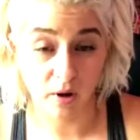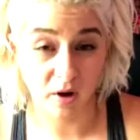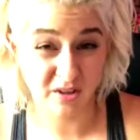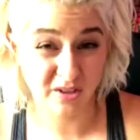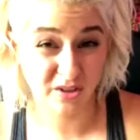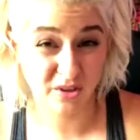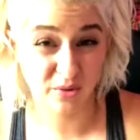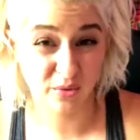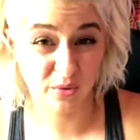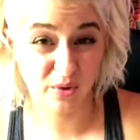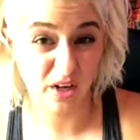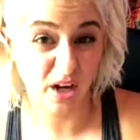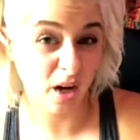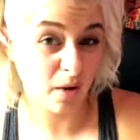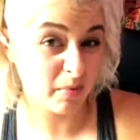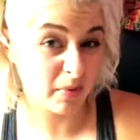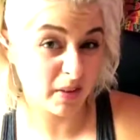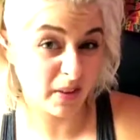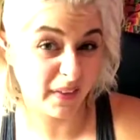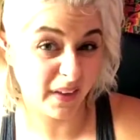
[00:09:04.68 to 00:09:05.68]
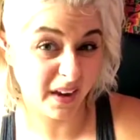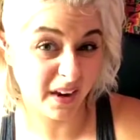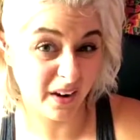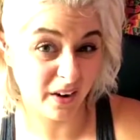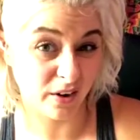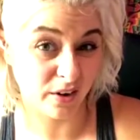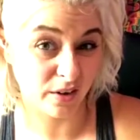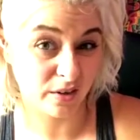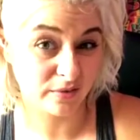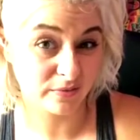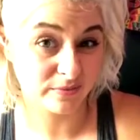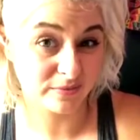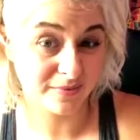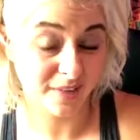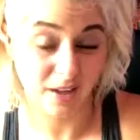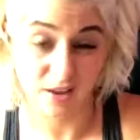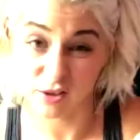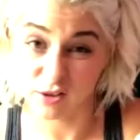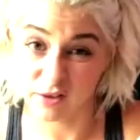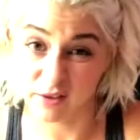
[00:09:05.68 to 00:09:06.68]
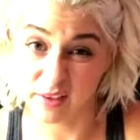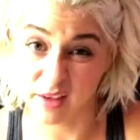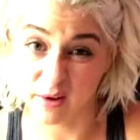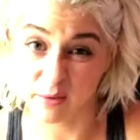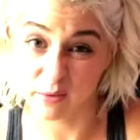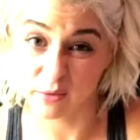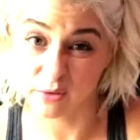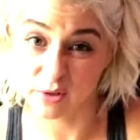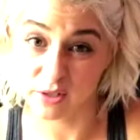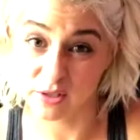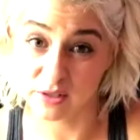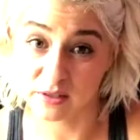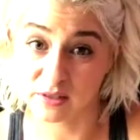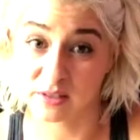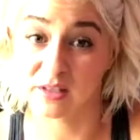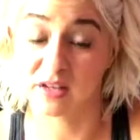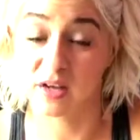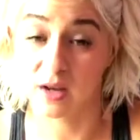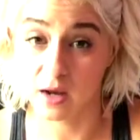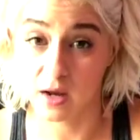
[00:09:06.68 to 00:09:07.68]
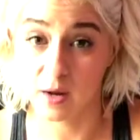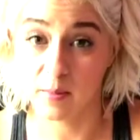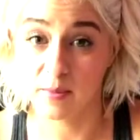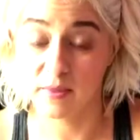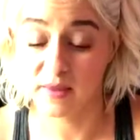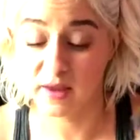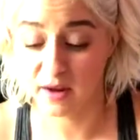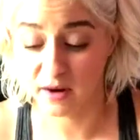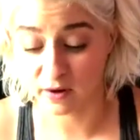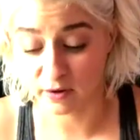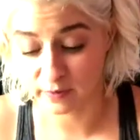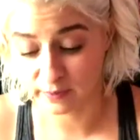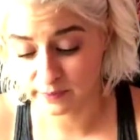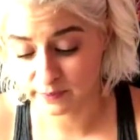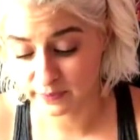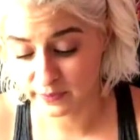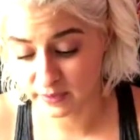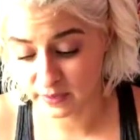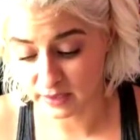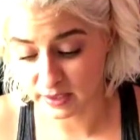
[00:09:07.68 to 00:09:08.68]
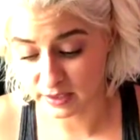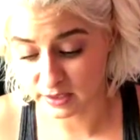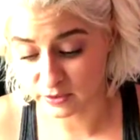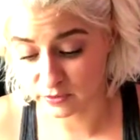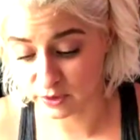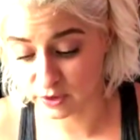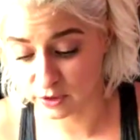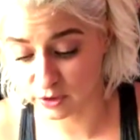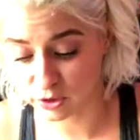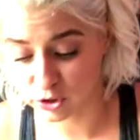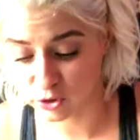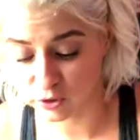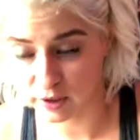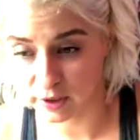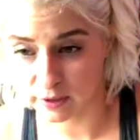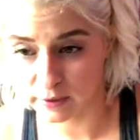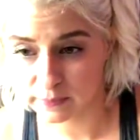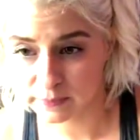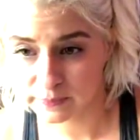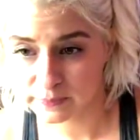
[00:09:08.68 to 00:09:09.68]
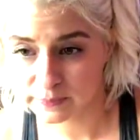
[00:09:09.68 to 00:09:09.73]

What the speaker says: Also, gum in the hair. I learned that one recently. Gum in the hair. That's a really good trick.